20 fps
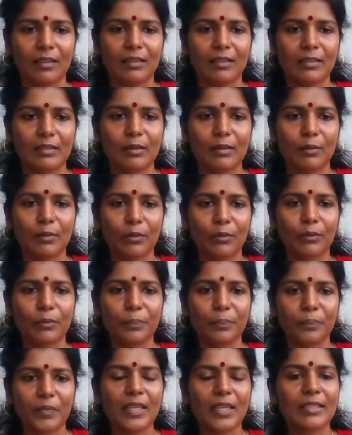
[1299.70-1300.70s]
So
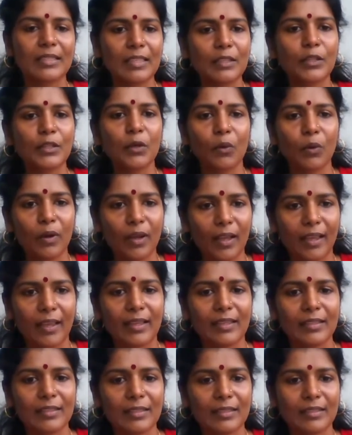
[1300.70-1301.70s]
it's in your
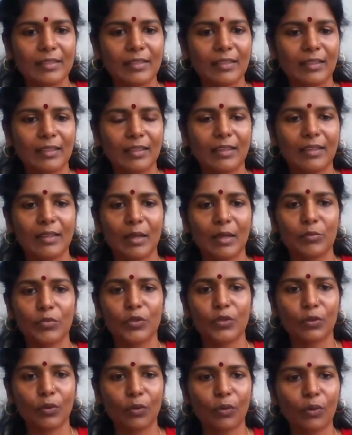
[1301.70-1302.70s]
hands, and I'm
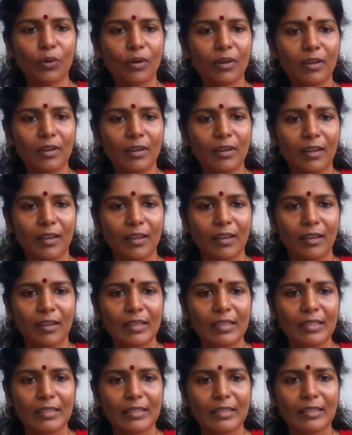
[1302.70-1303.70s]
sure
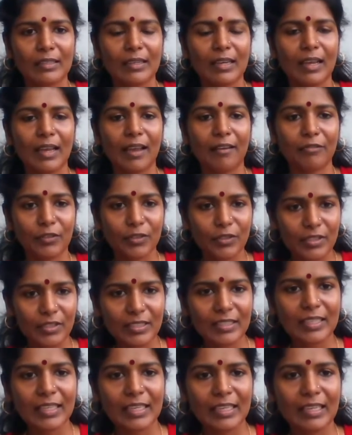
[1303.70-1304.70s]
after
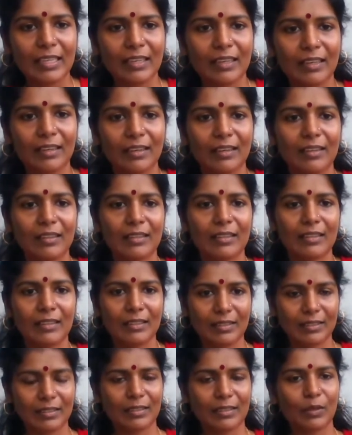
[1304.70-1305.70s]
seeing
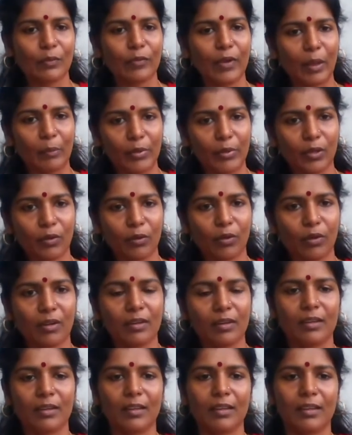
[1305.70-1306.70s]
this
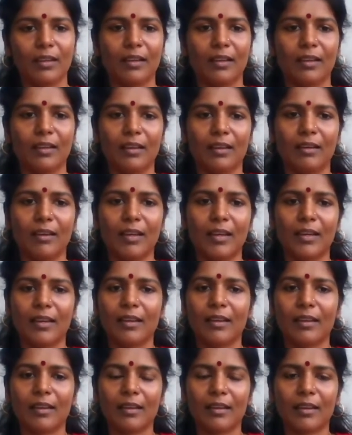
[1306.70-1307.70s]
webinar, and
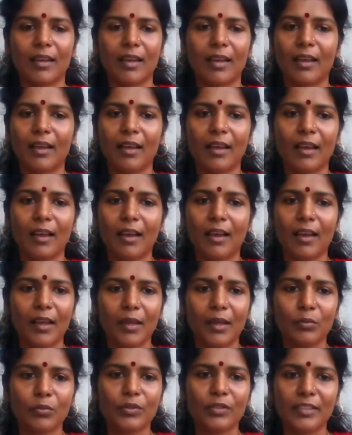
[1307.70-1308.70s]
I
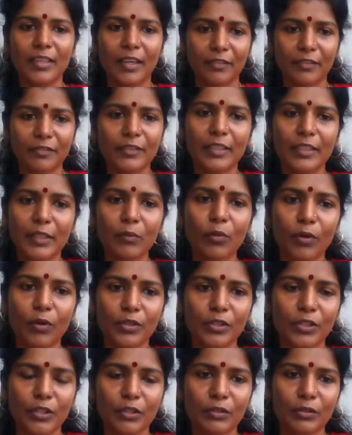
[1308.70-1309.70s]
would definitely
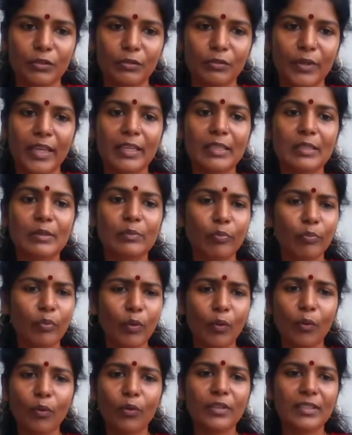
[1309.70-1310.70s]
want you to
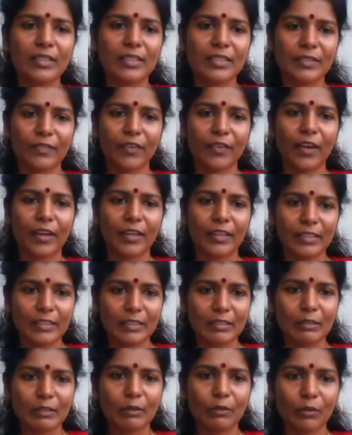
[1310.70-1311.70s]
explore this
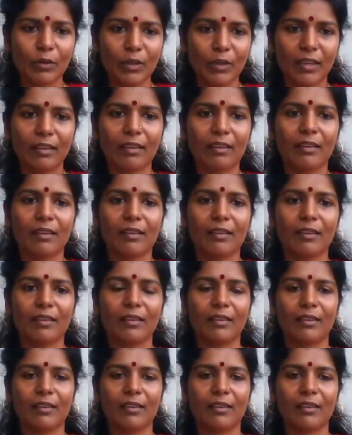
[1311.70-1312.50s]
Fireless cooking